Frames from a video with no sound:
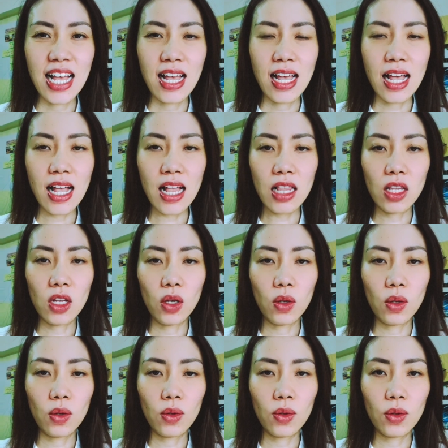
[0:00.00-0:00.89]

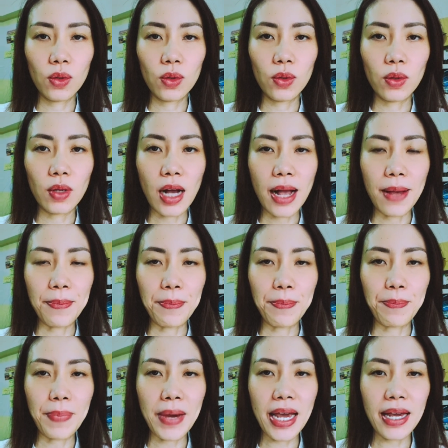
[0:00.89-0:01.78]
Hello, I'm
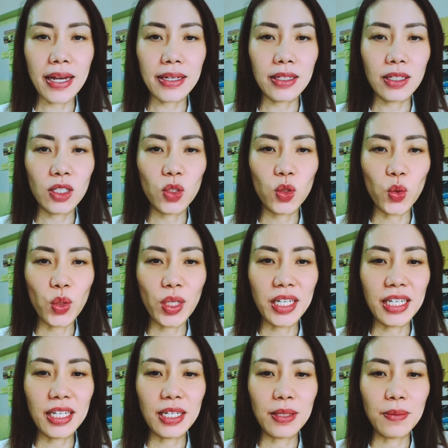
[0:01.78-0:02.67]
back
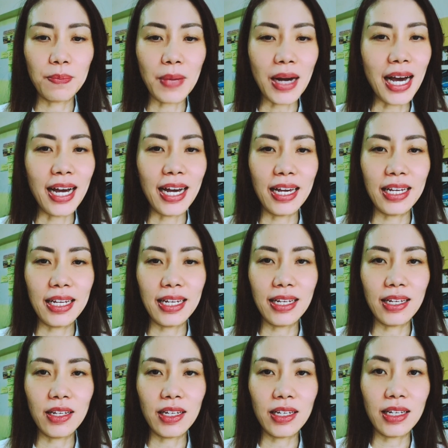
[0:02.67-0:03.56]
doing my
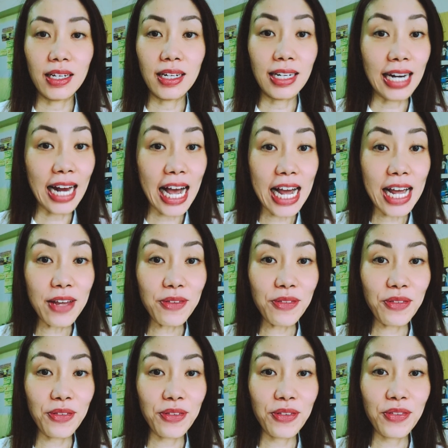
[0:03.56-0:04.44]
live,
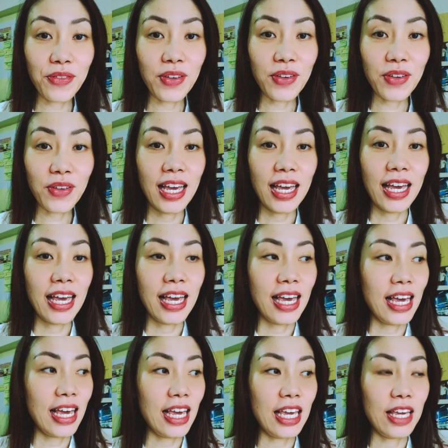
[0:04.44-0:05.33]

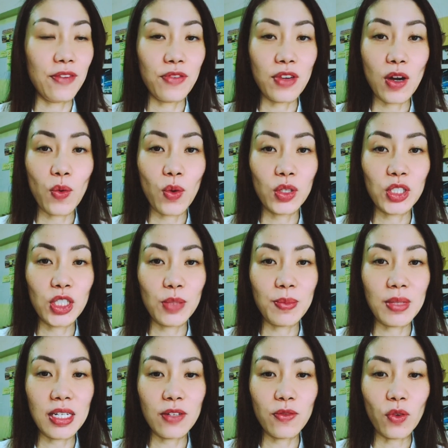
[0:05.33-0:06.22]
and if you're watching
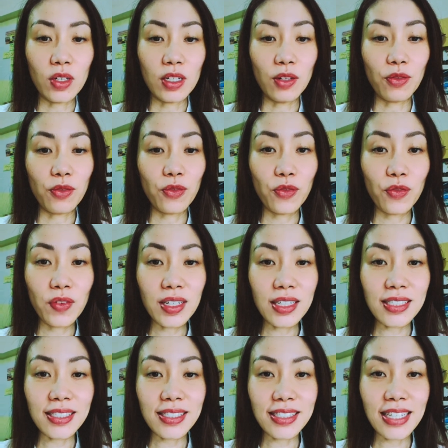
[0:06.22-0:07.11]
me for the
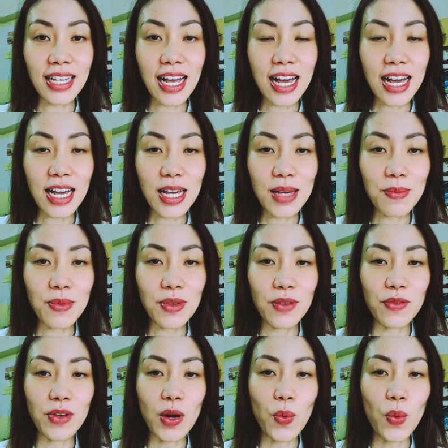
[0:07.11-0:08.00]
first time,
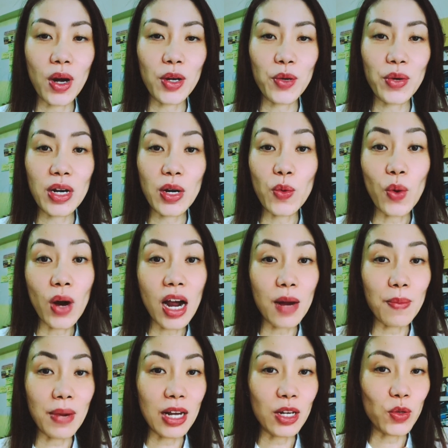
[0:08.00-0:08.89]
if you're wondering why
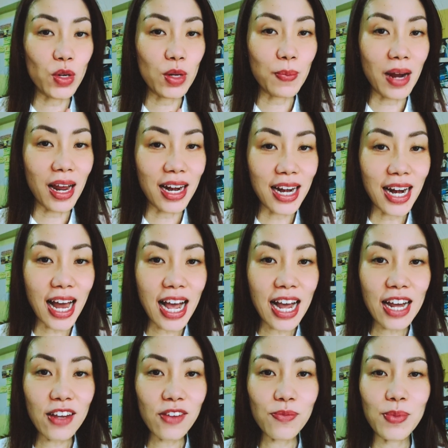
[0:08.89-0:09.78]
am I doing my
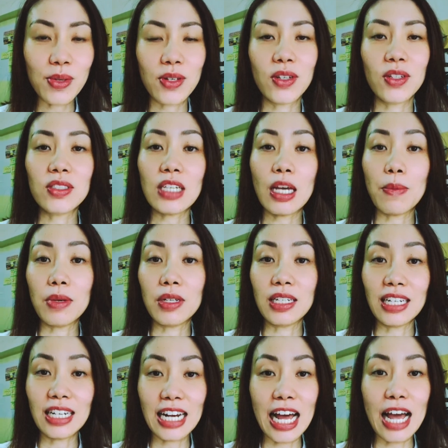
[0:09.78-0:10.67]
live, because I'm on a
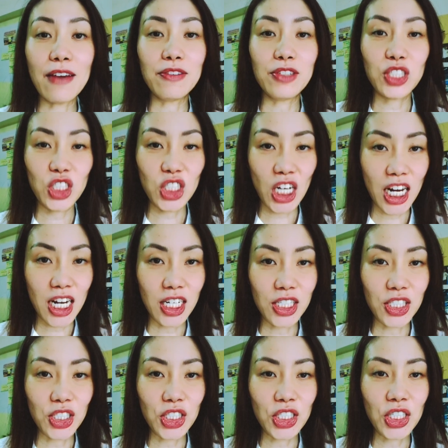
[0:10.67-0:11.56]
live
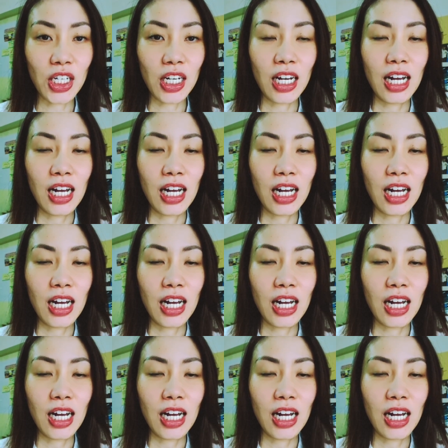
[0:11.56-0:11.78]
challenge.